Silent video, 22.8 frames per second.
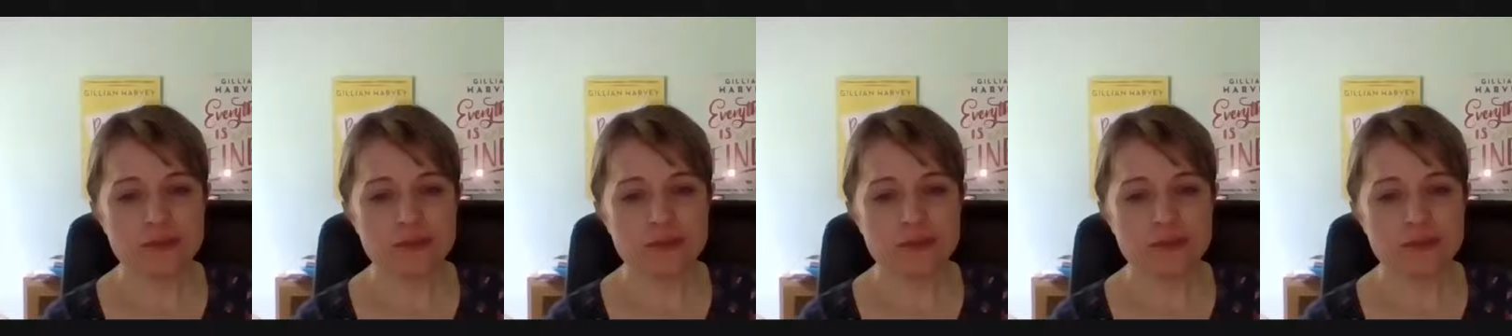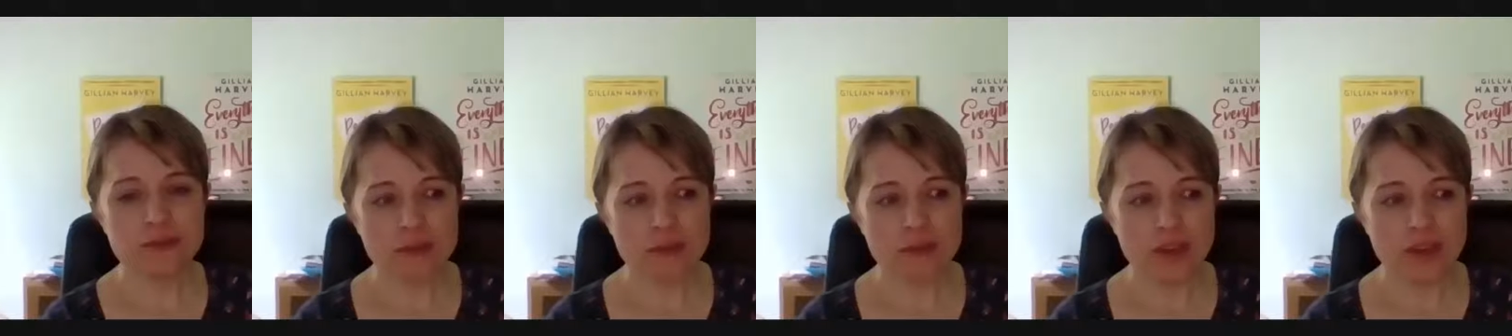came
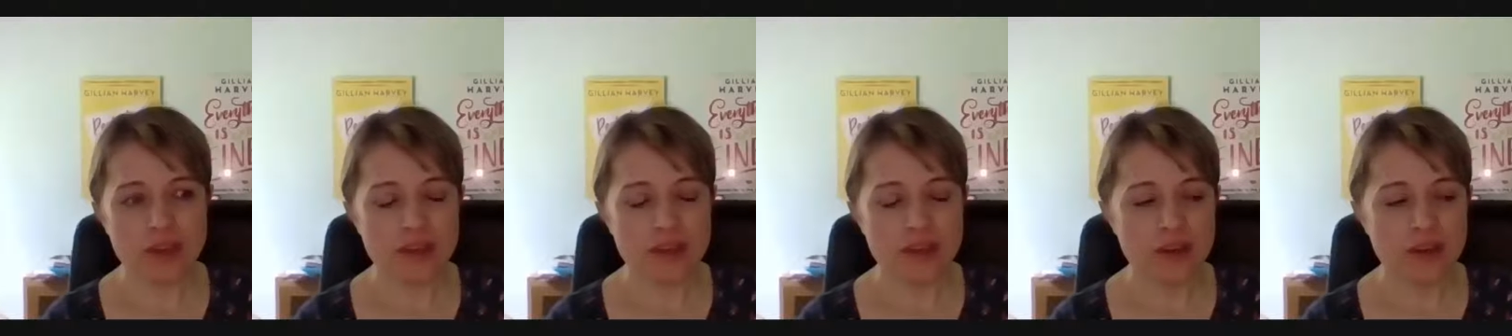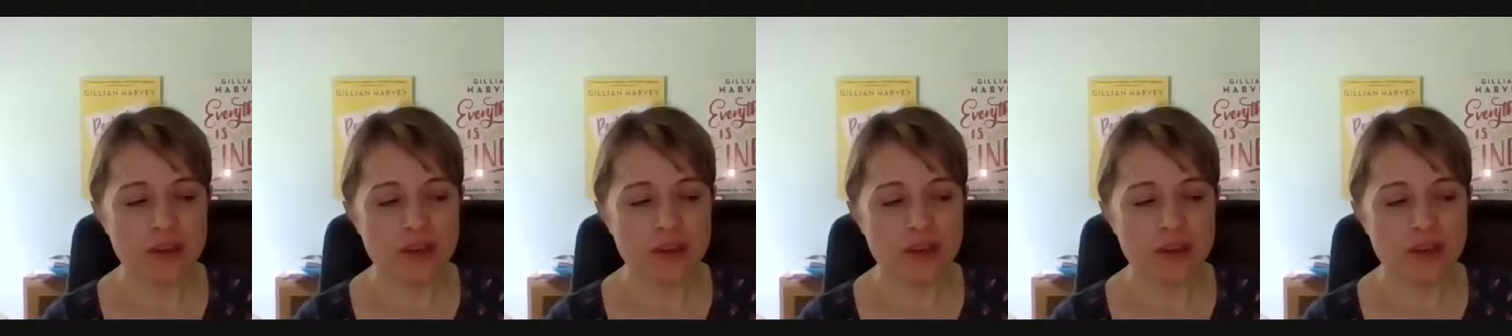out
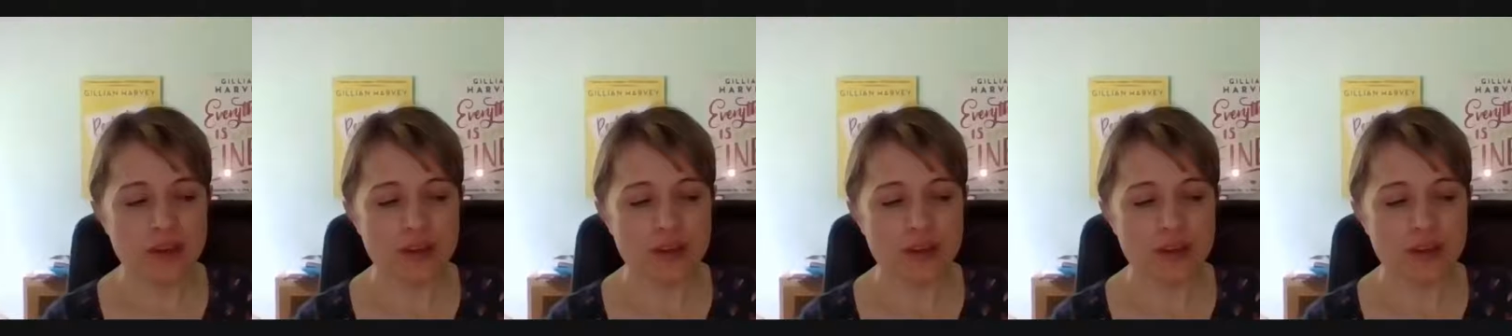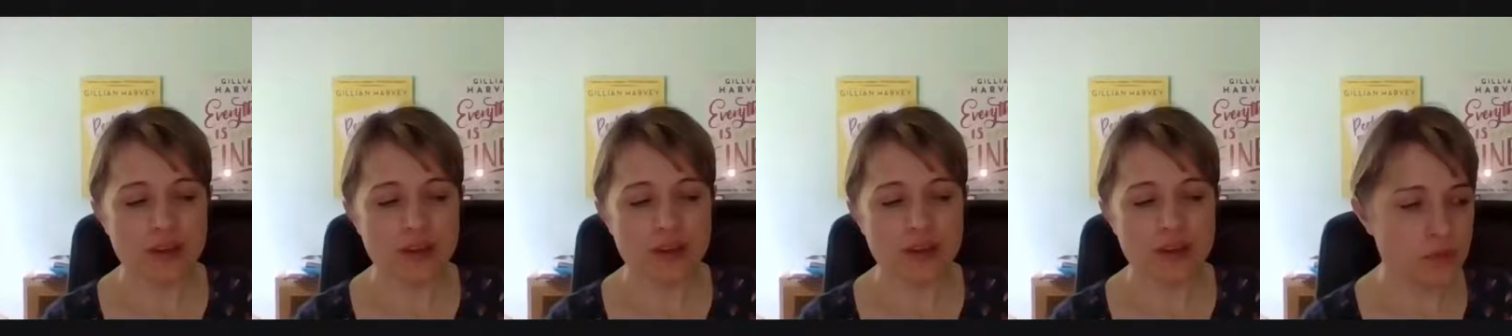in
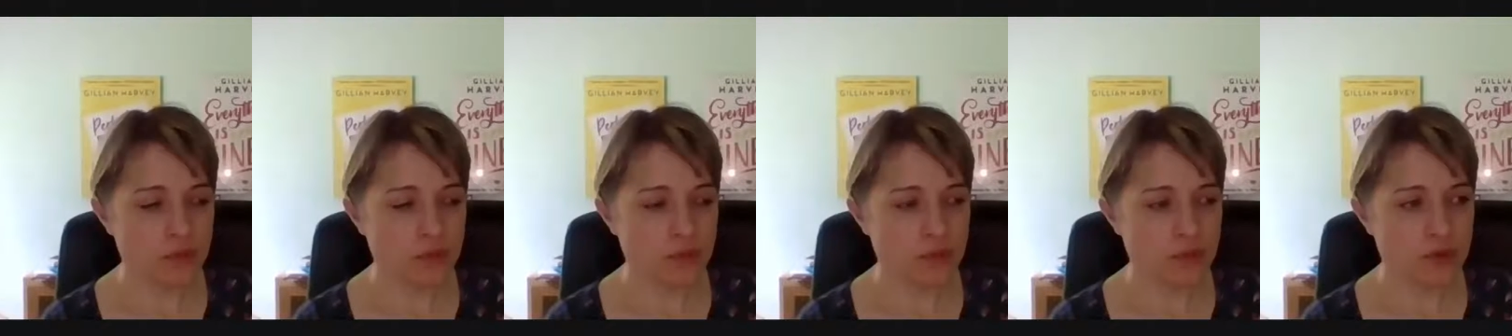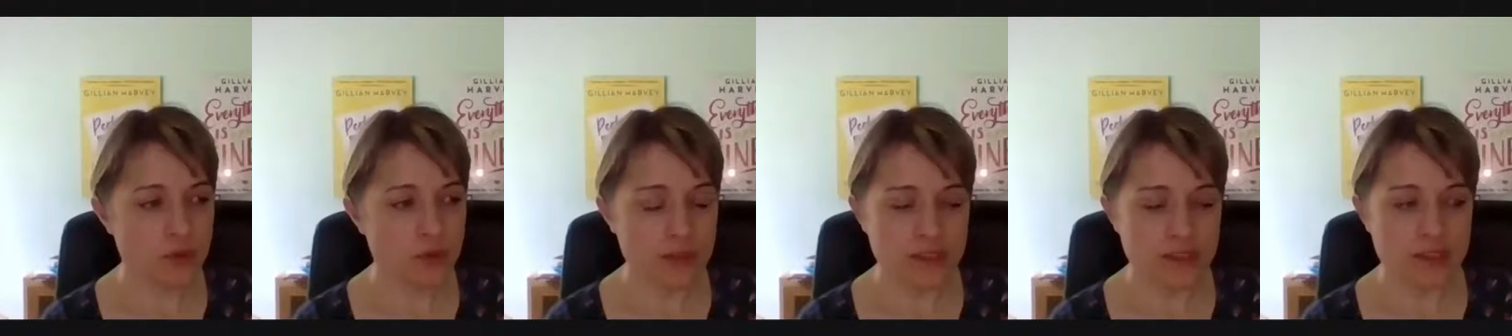May
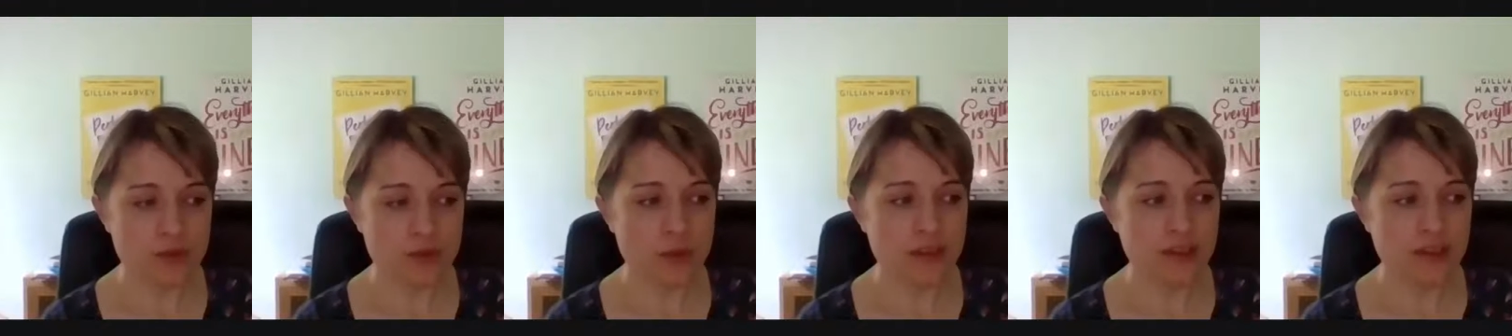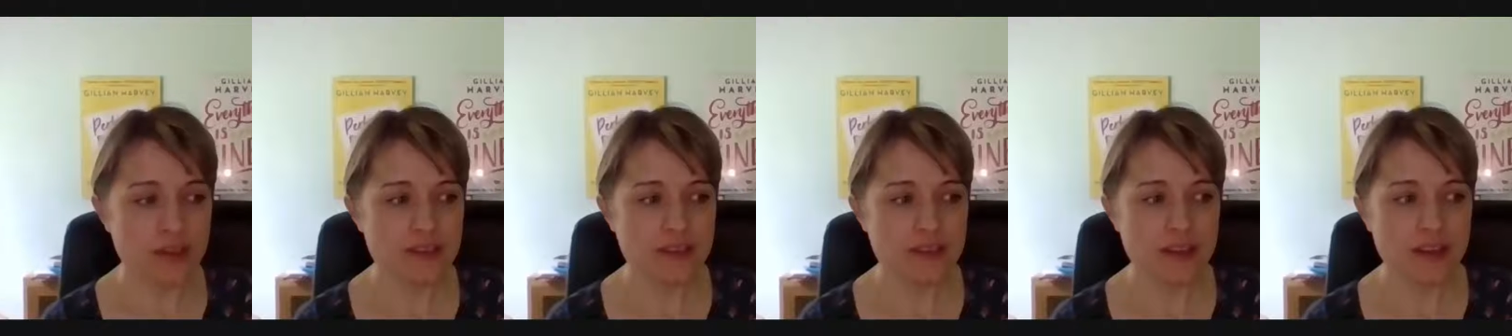
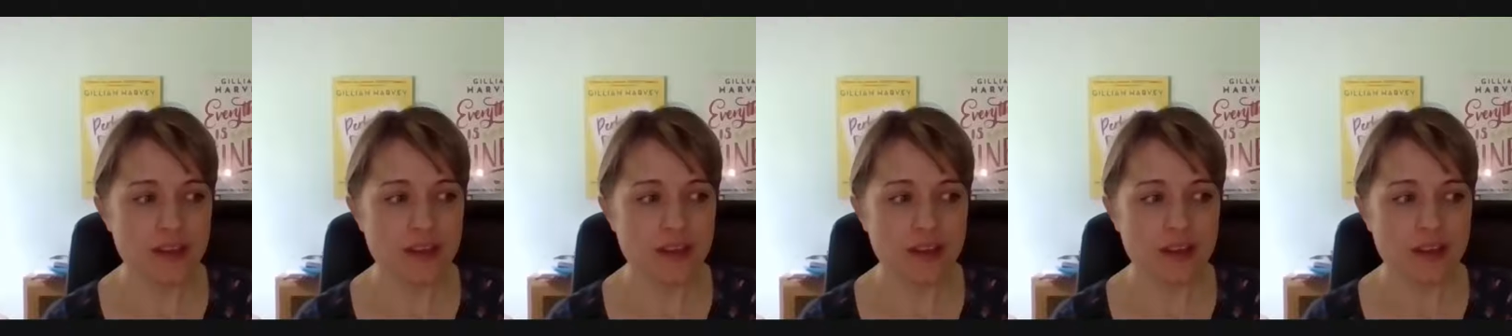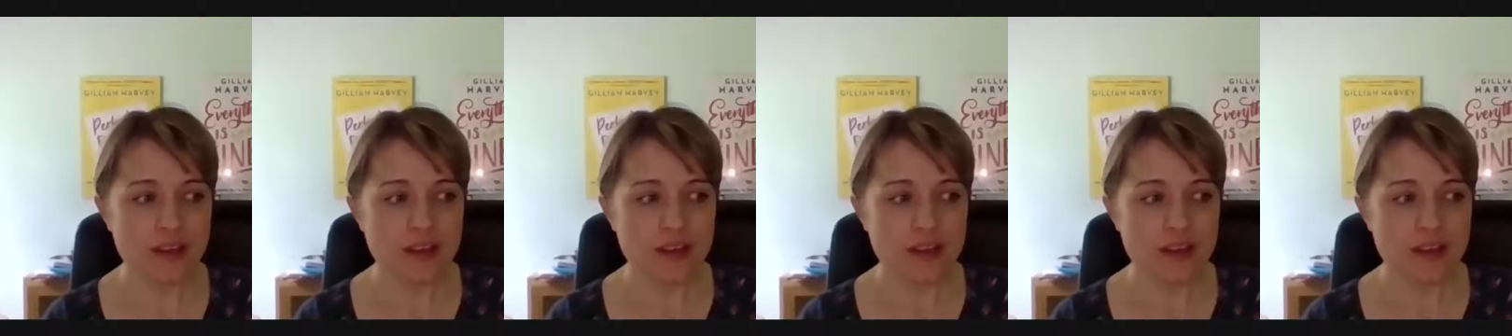2020,